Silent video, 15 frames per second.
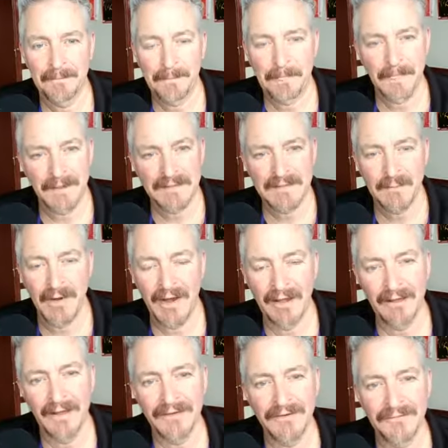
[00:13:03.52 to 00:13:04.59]
a smile
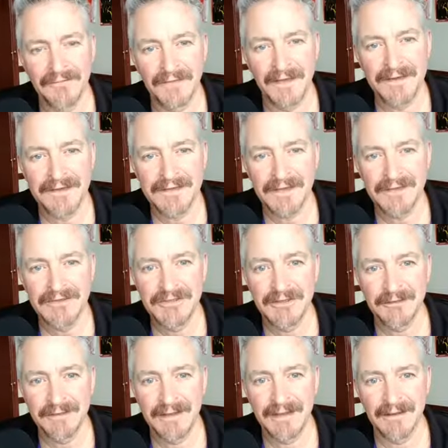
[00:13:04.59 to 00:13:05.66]
on your face, a
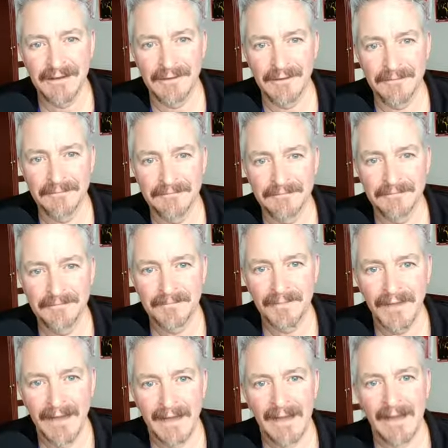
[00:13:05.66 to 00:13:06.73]
cheery hello.
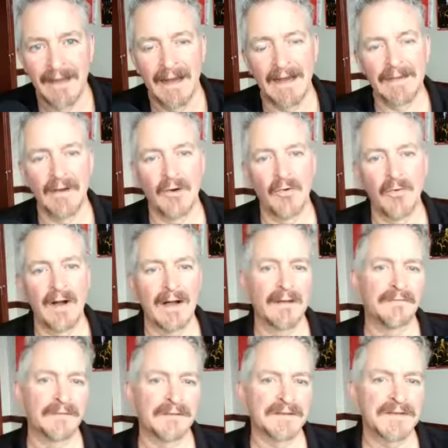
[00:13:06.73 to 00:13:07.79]
I know
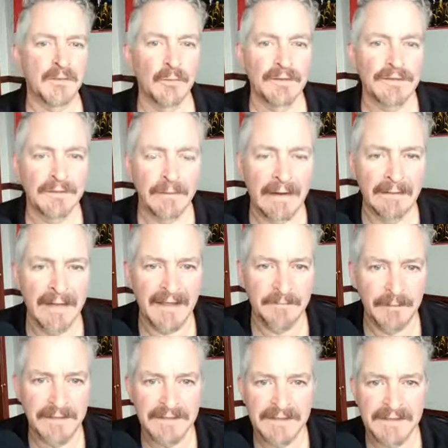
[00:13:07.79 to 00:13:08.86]
for the schools around
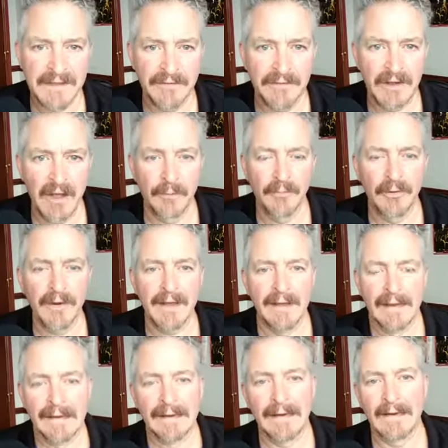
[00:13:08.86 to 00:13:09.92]
Lethbridge in southern Alberta,
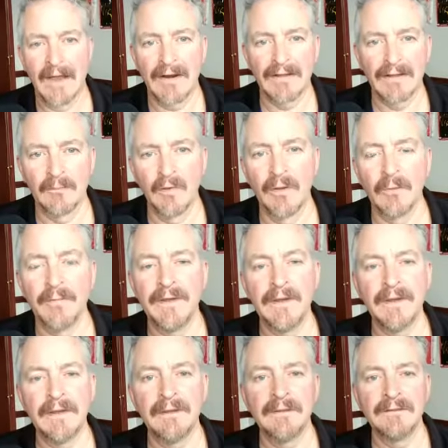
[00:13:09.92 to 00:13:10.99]
a lot of them will
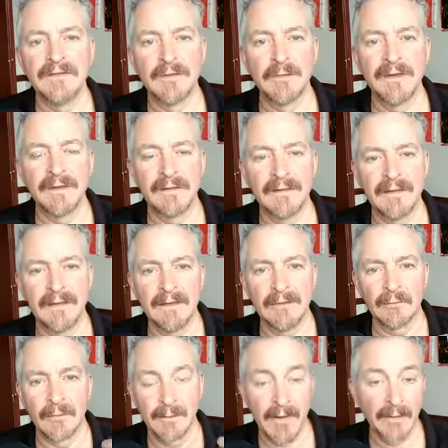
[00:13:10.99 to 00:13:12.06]
be doing the
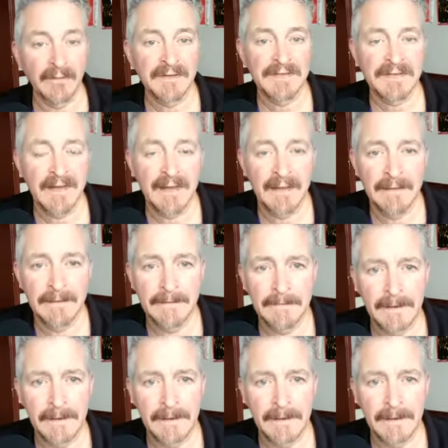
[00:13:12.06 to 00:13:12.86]
Remembrance Day